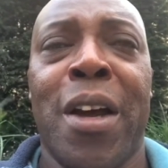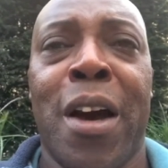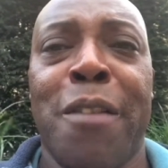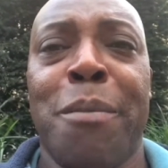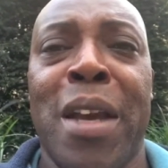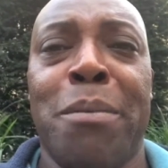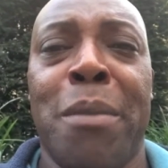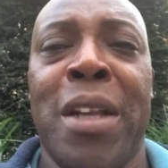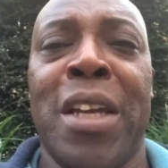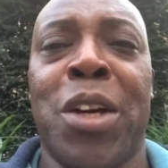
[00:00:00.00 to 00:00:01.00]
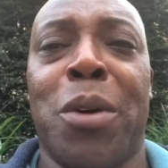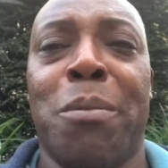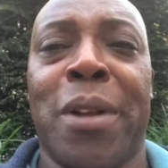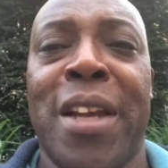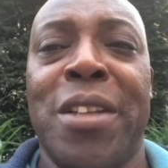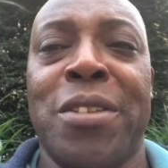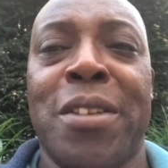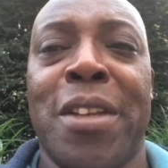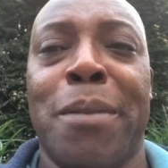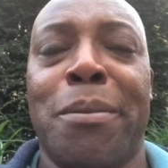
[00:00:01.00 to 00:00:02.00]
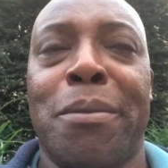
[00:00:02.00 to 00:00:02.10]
I've made many complaints to them,